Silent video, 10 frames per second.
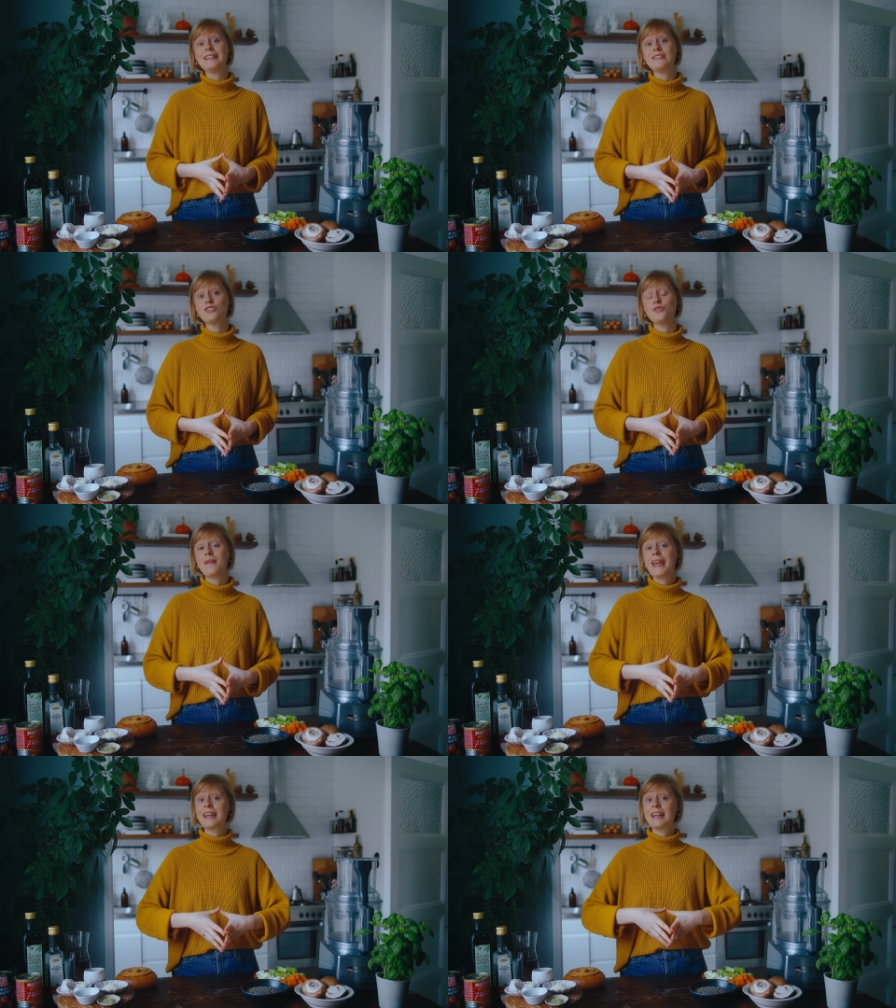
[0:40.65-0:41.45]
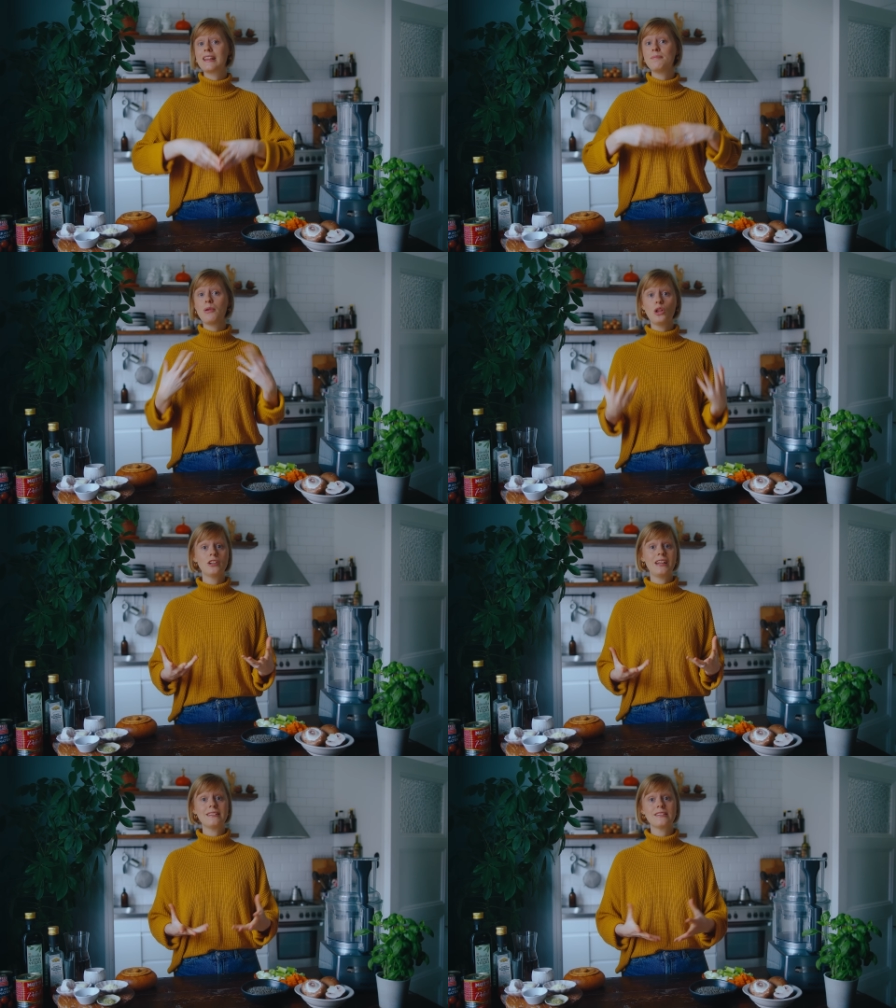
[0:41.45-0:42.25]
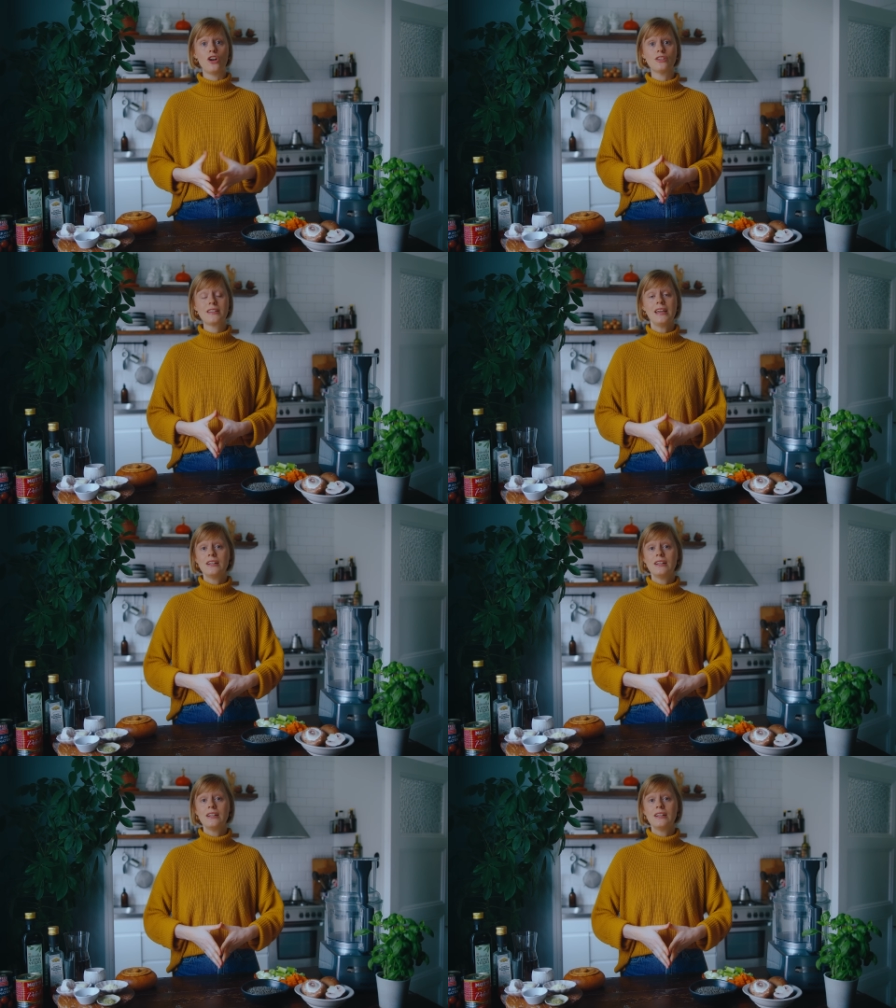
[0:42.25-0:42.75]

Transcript: into making the bolognese sauce.